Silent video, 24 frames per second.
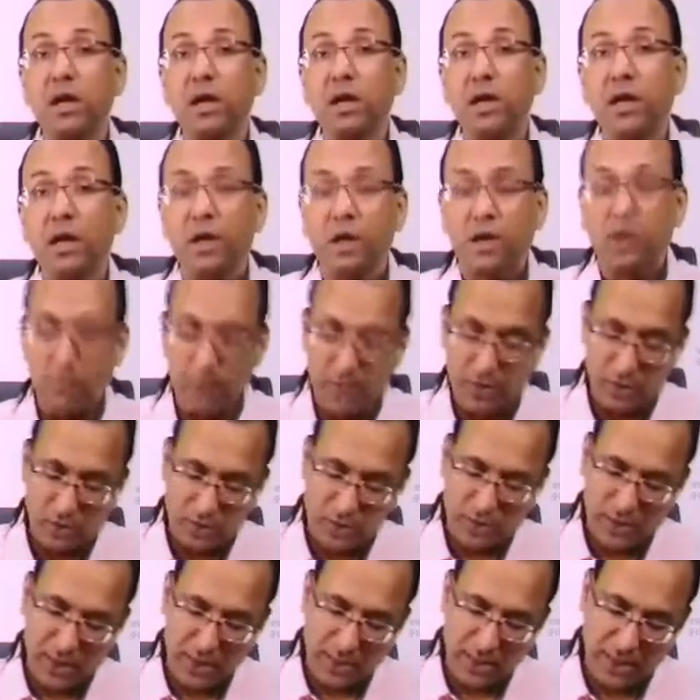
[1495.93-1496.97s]
Now, when you
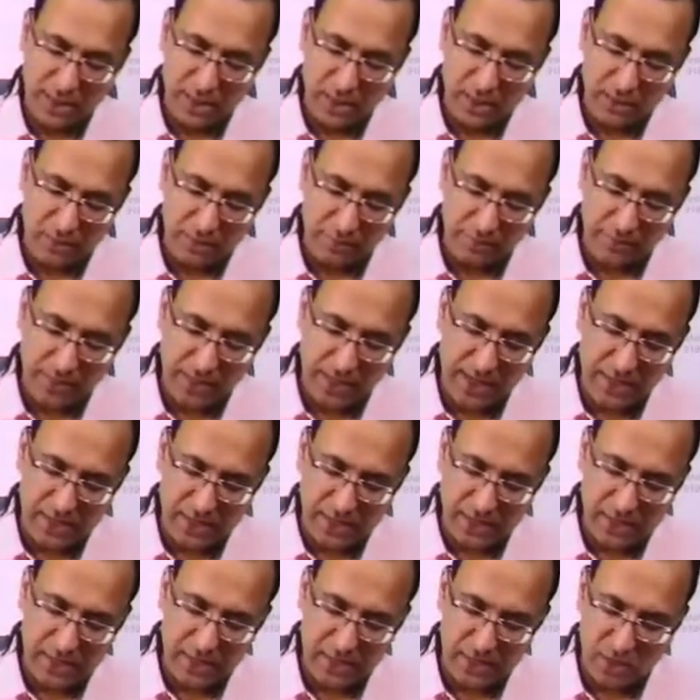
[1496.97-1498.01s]
say there is a main
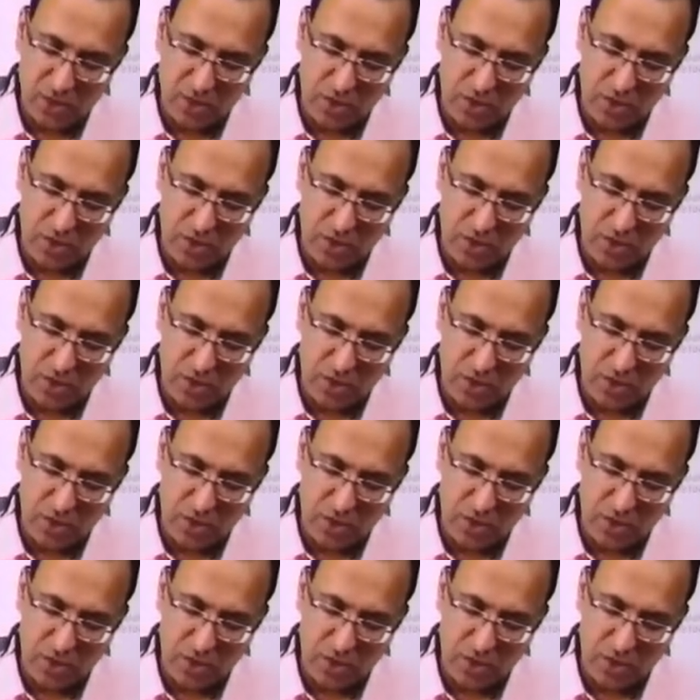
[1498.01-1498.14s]
sensory